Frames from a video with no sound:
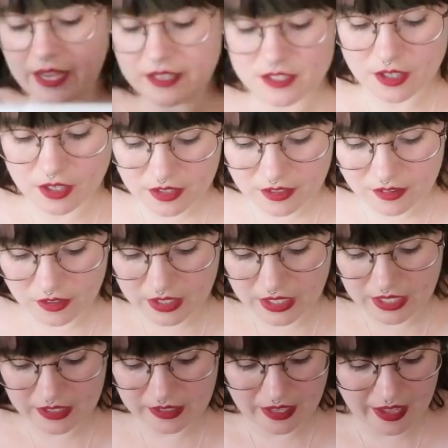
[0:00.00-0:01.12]
I started
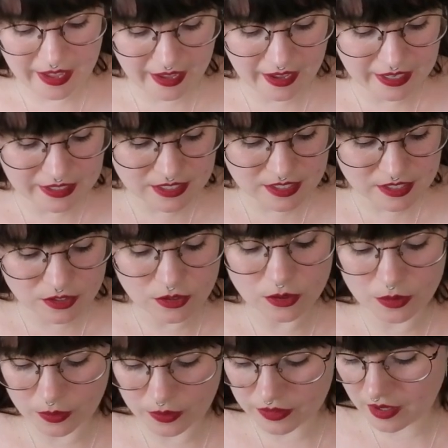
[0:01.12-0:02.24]
looking at
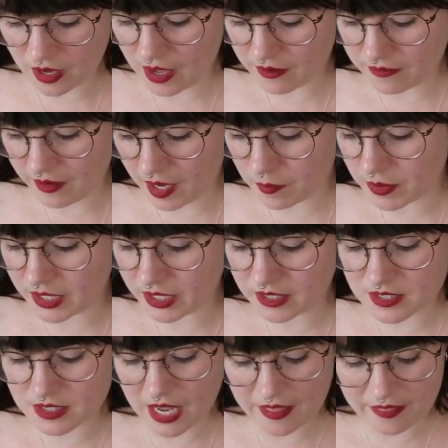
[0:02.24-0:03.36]
Northcott
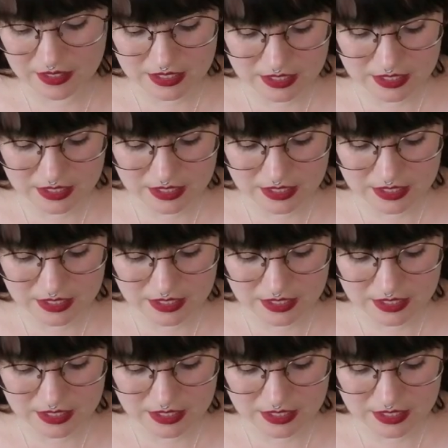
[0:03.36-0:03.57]
Fabrics and the